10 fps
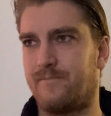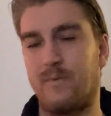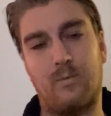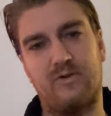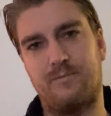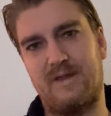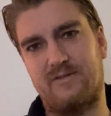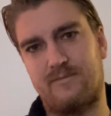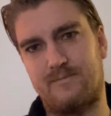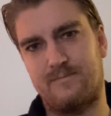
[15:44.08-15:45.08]
was meant
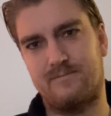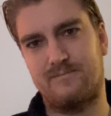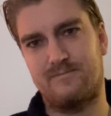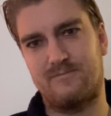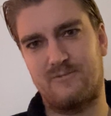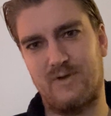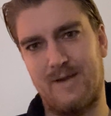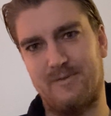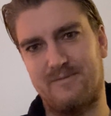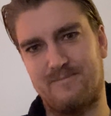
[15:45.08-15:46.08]
to happen.